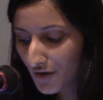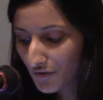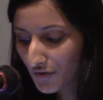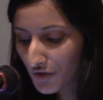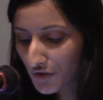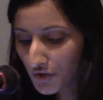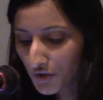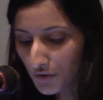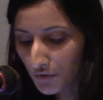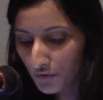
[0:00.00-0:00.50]
The
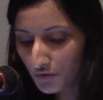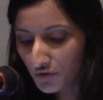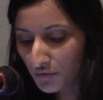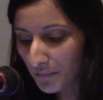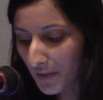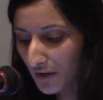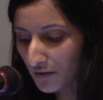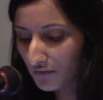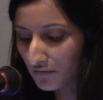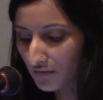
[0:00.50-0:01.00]
huge
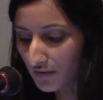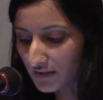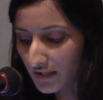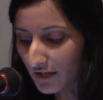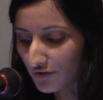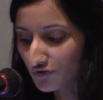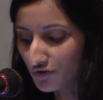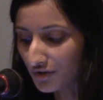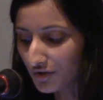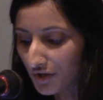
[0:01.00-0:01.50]
amount of
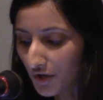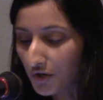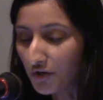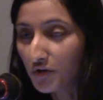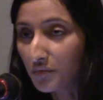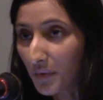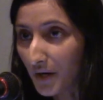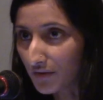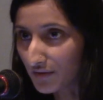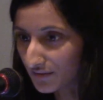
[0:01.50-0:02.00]
attention
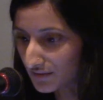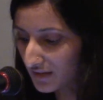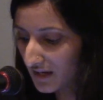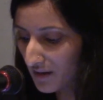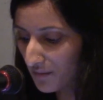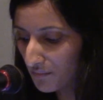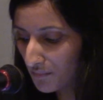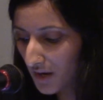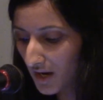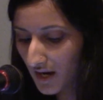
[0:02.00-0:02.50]
garnered by this
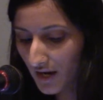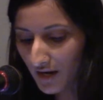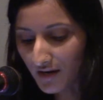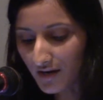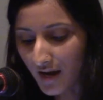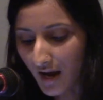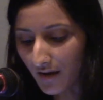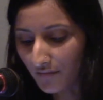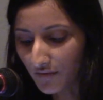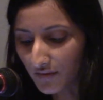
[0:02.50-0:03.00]

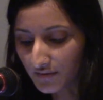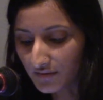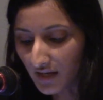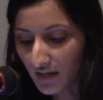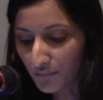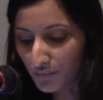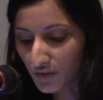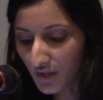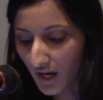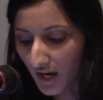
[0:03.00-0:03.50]
campaign, at the
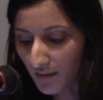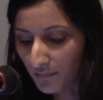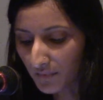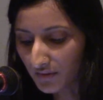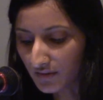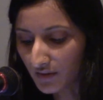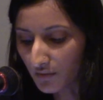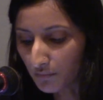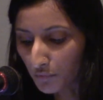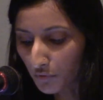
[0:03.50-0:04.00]
same time
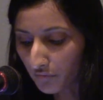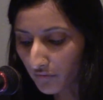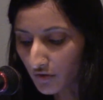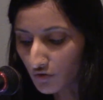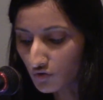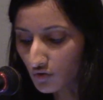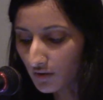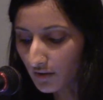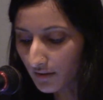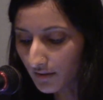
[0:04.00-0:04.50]
as the
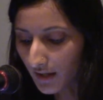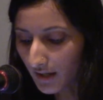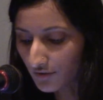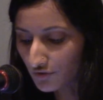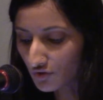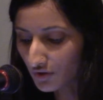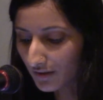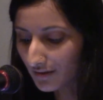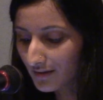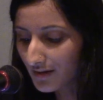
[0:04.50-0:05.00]
provincial
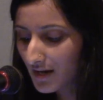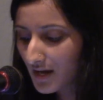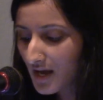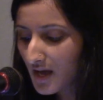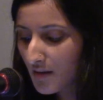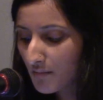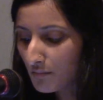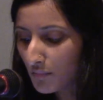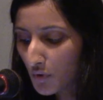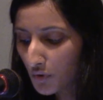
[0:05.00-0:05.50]
election,
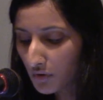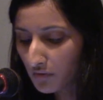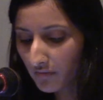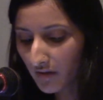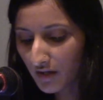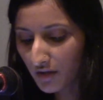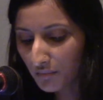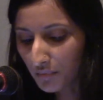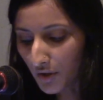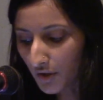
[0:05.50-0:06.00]

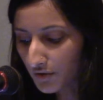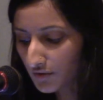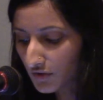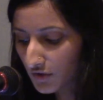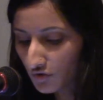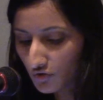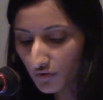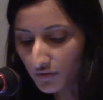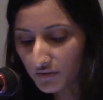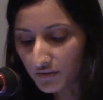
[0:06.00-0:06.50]
motivated
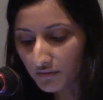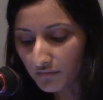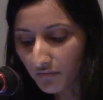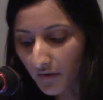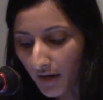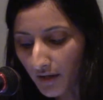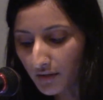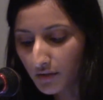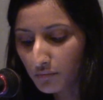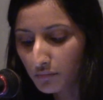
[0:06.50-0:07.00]
politicians to
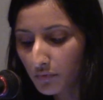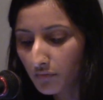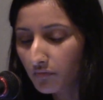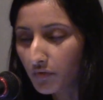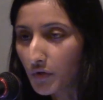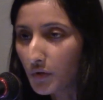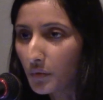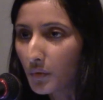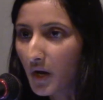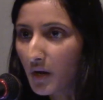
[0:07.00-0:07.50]
finally
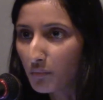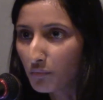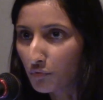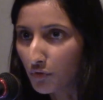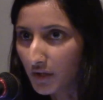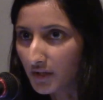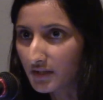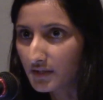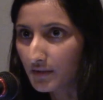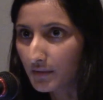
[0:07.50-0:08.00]
review and
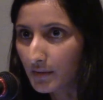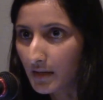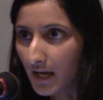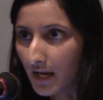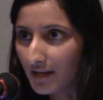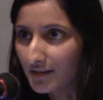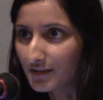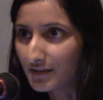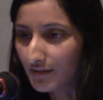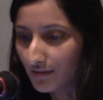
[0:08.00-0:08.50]
bring to an
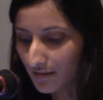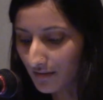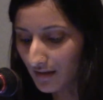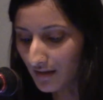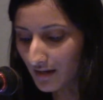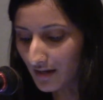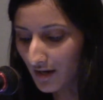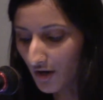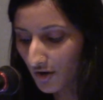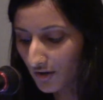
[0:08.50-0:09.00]
end
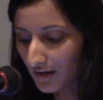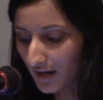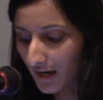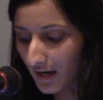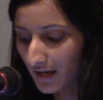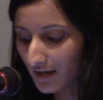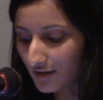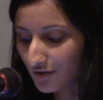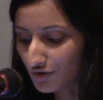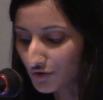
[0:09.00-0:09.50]
the
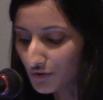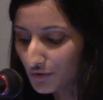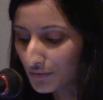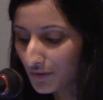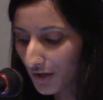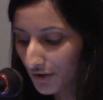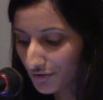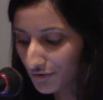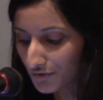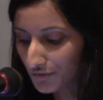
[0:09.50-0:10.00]
archaic
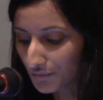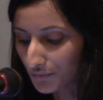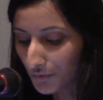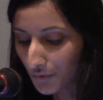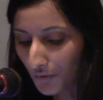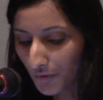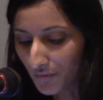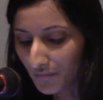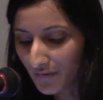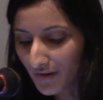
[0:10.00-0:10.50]
two-doctors
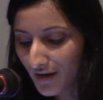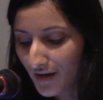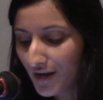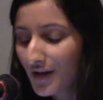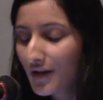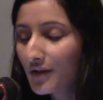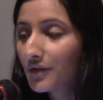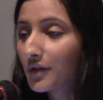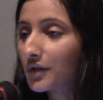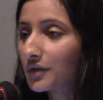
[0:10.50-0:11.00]
rule.
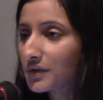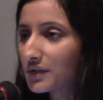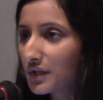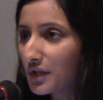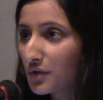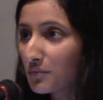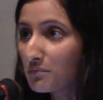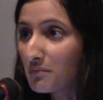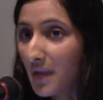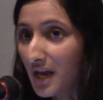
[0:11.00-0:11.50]
There are
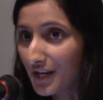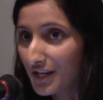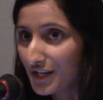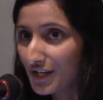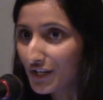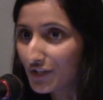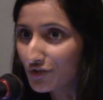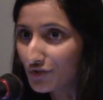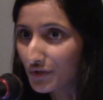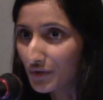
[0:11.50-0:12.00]
still
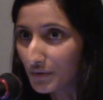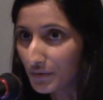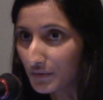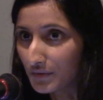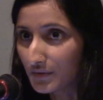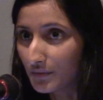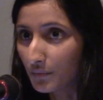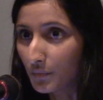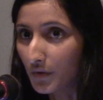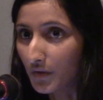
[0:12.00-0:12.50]
many
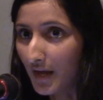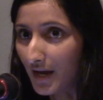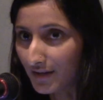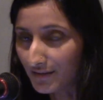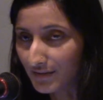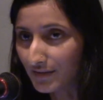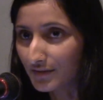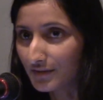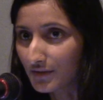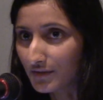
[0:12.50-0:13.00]
issues with
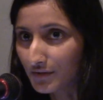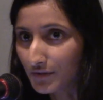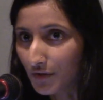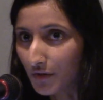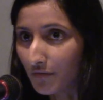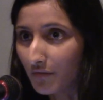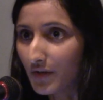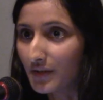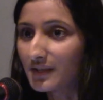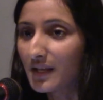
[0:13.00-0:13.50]
access to
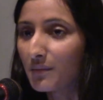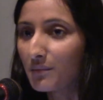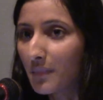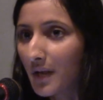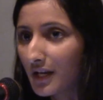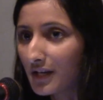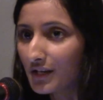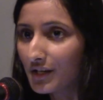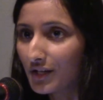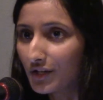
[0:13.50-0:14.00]
service and
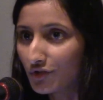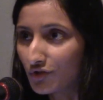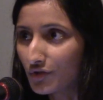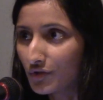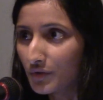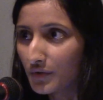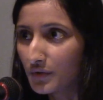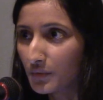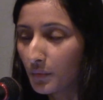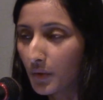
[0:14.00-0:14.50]
many
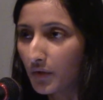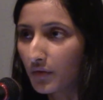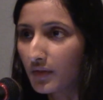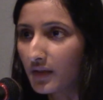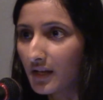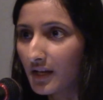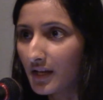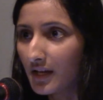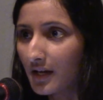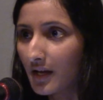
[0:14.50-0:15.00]
issues with
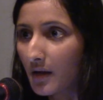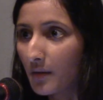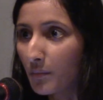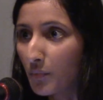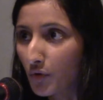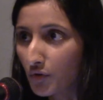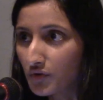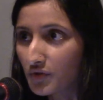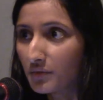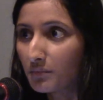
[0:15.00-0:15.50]
the
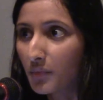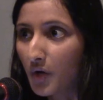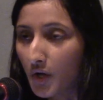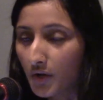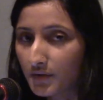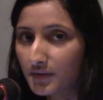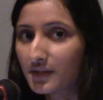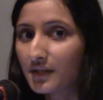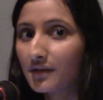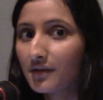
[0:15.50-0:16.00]
abortion
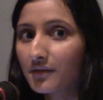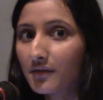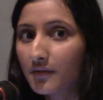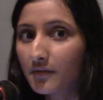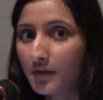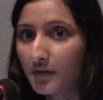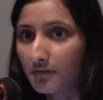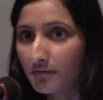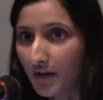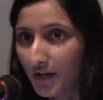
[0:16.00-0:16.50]
policy,
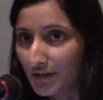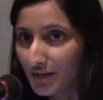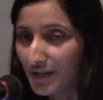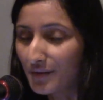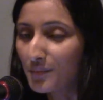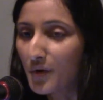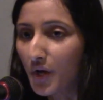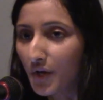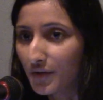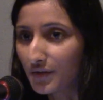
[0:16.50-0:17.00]
the
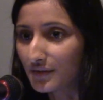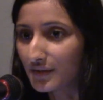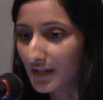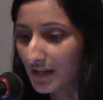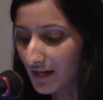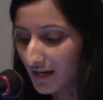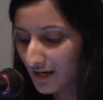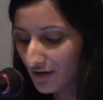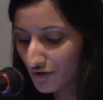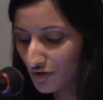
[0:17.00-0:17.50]
funding
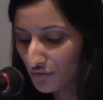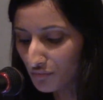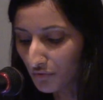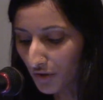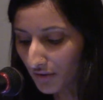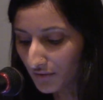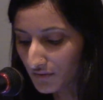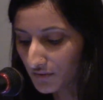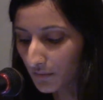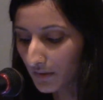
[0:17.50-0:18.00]
policy in New
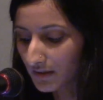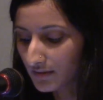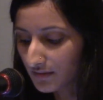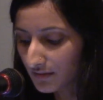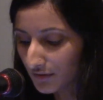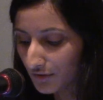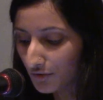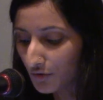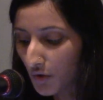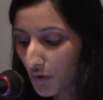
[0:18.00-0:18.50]
Brunswick
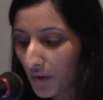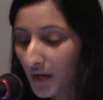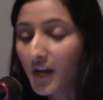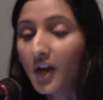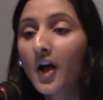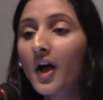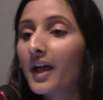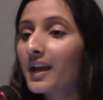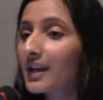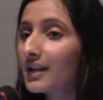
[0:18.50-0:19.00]
still going
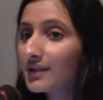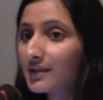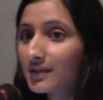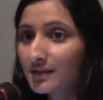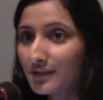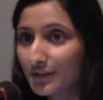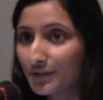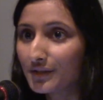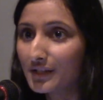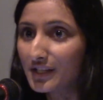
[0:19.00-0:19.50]
on and
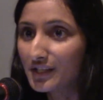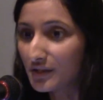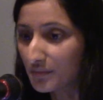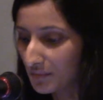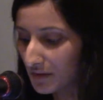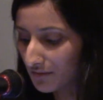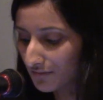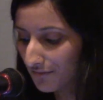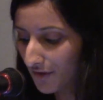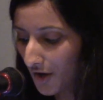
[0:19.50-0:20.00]
still need to
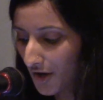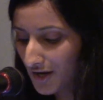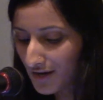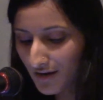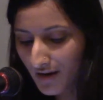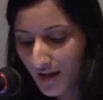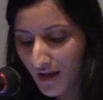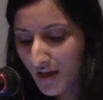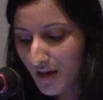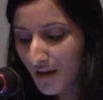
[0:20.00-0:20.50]
be fought.
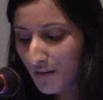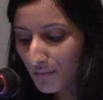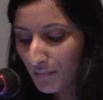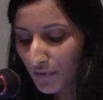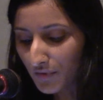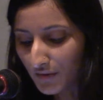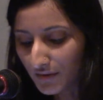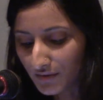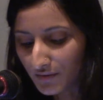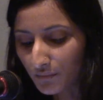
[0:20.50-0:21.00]

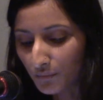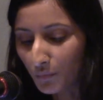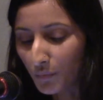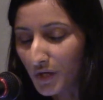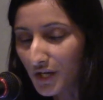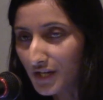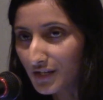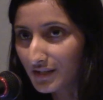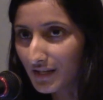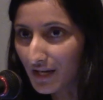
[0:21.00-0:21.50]
But this,
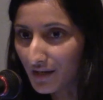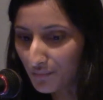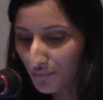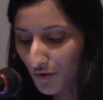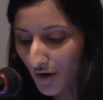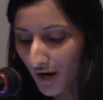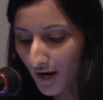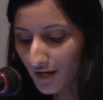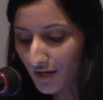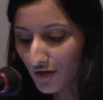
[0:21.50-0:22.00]
we can take
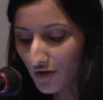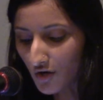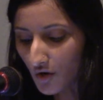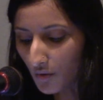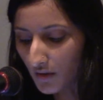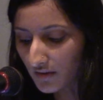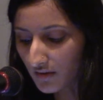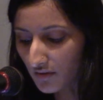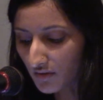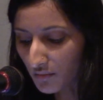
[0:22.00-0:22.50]
pride in
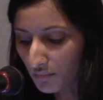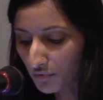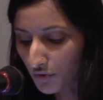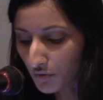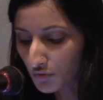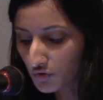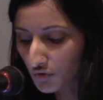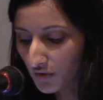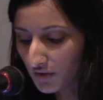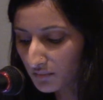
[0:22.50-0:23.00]
knowing that the
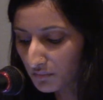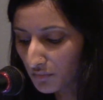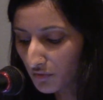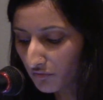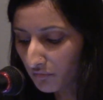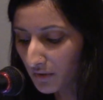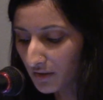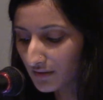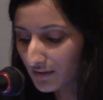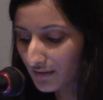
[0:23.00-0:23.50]
pro-choice
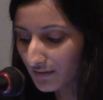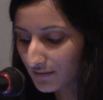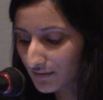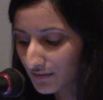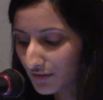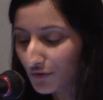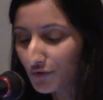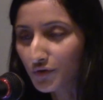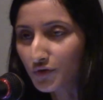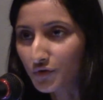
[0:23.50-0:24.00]
movement is
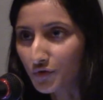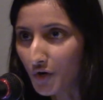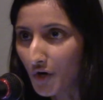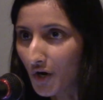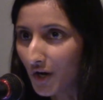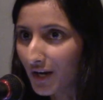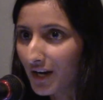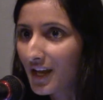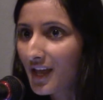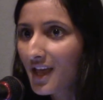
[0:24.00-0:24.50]
still
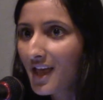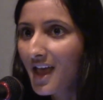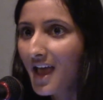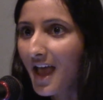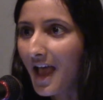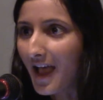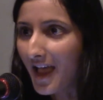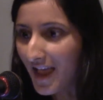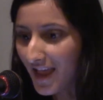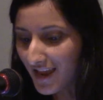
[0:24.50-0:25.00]
strong
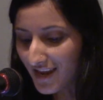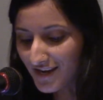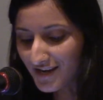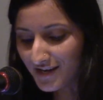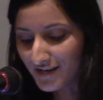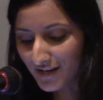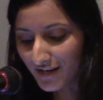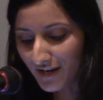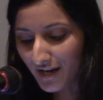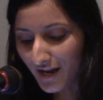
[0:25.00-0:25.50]

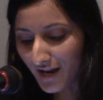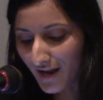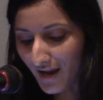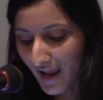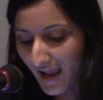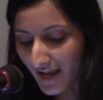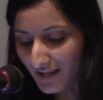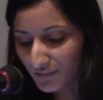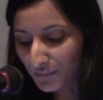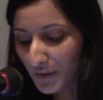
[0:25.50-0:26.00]
and
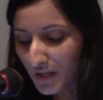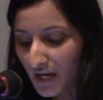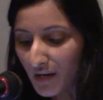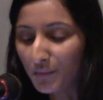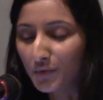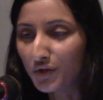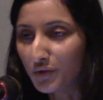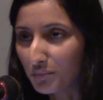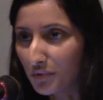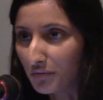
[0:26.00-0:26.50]
has been
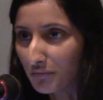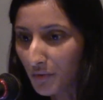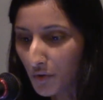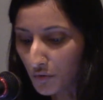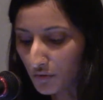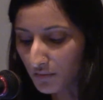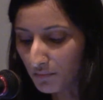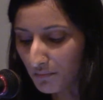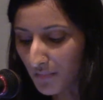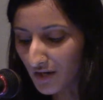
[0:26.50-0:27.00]
able to
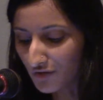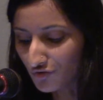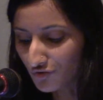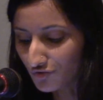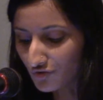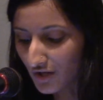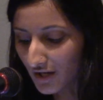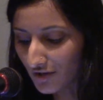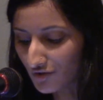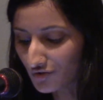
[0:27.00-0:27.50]
promote major
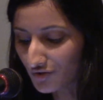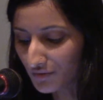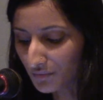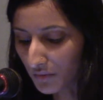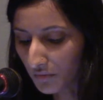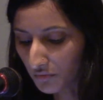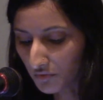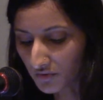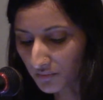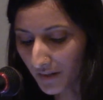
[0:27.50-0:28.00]
changes
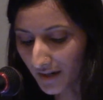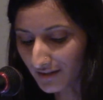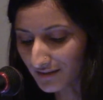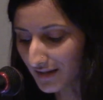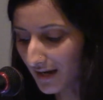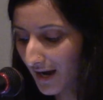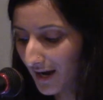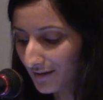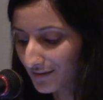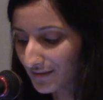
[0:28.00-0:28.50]
with respect to
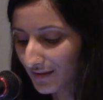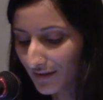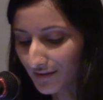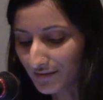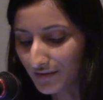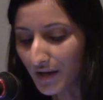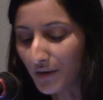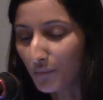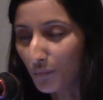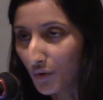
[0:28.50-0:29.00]

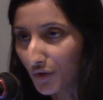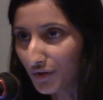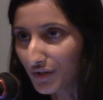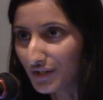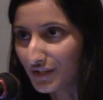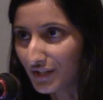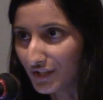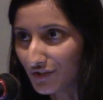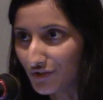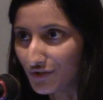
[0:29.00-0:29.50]
access and will
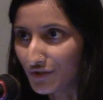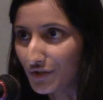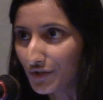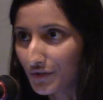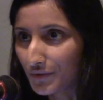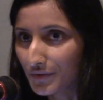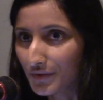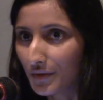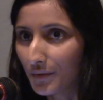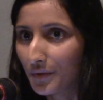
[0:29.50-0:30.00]
continue to
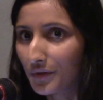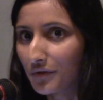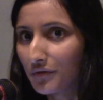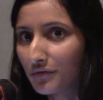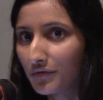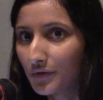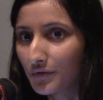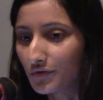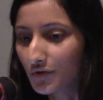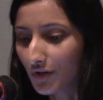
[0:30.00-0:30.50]
do so in the
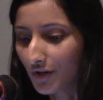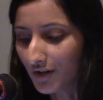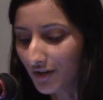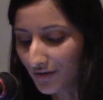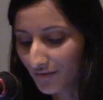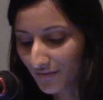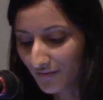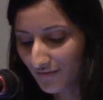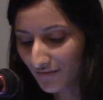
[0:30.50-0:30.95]
future.